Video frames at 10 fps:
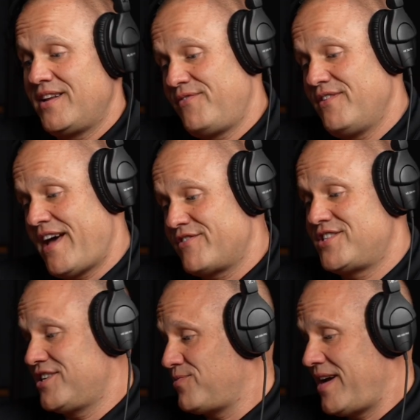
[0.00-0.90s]
if you have a
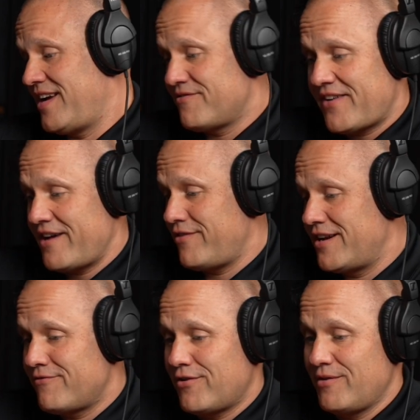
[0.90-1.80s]
6-way and a 5-way
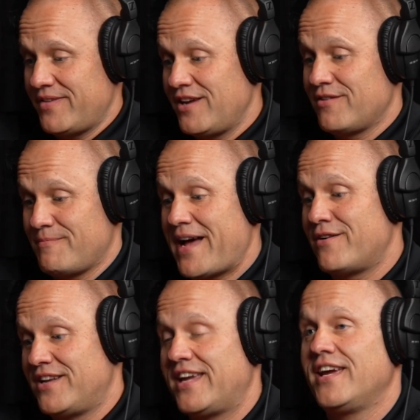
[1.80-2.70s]
and a 4-way, you're
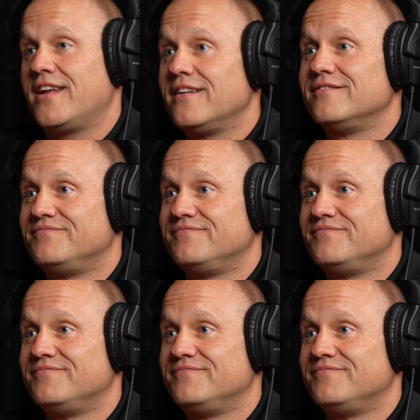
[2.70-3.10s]
bound to get